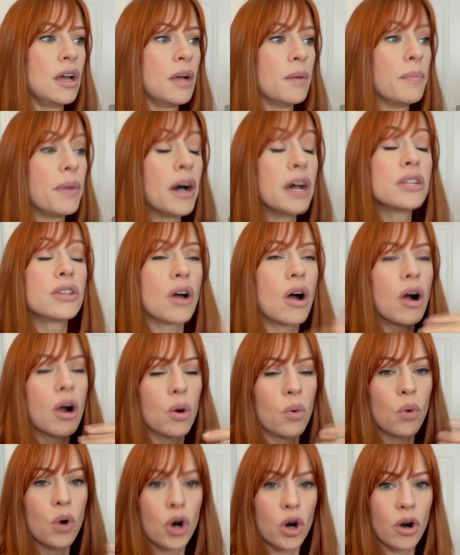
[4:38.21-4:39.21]
but
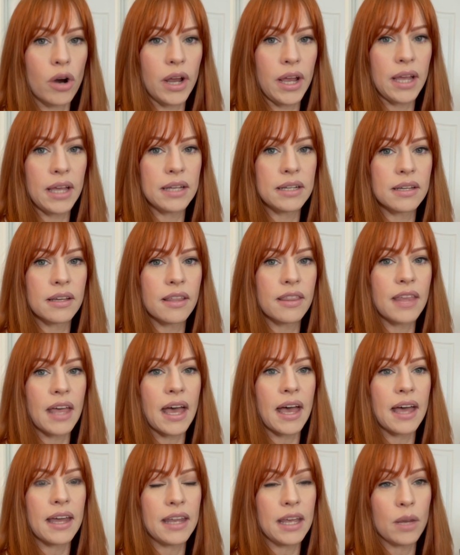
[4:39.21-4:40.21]
are worried
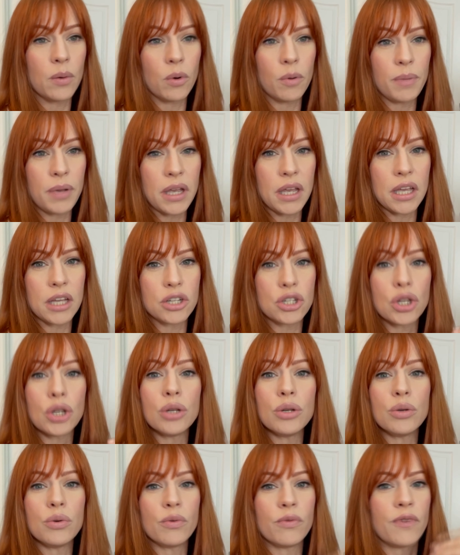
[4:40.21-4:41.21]
that it will be
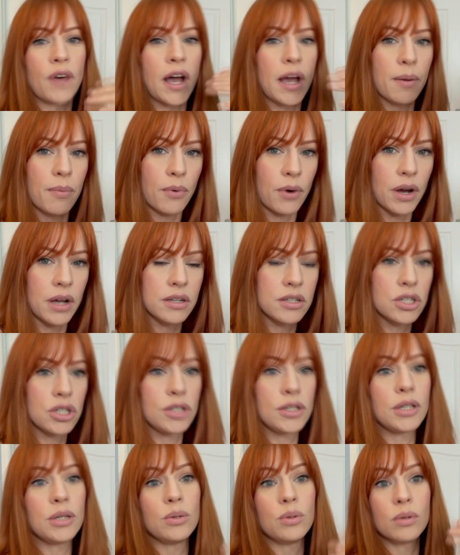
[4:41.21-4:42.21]
too vibrant,
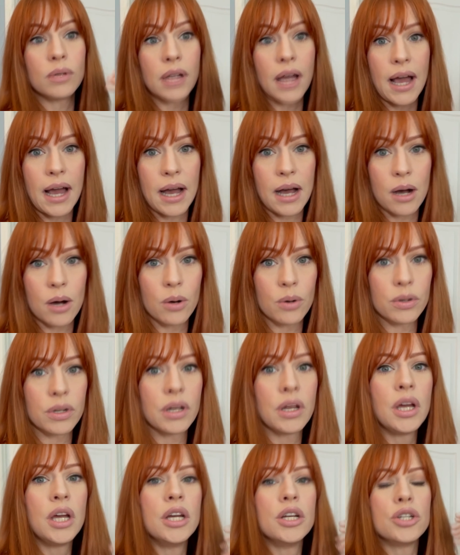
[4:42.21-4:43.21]
too
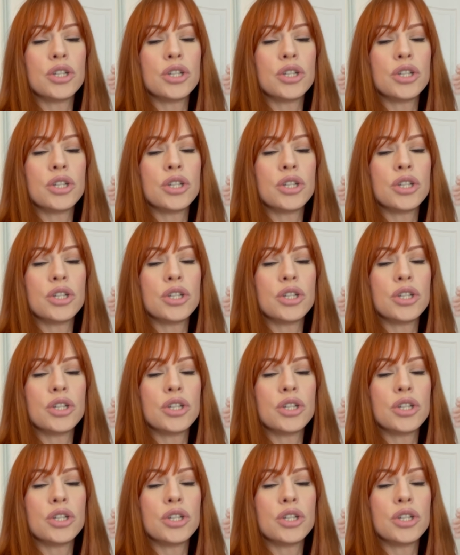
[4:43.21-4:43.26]
loud,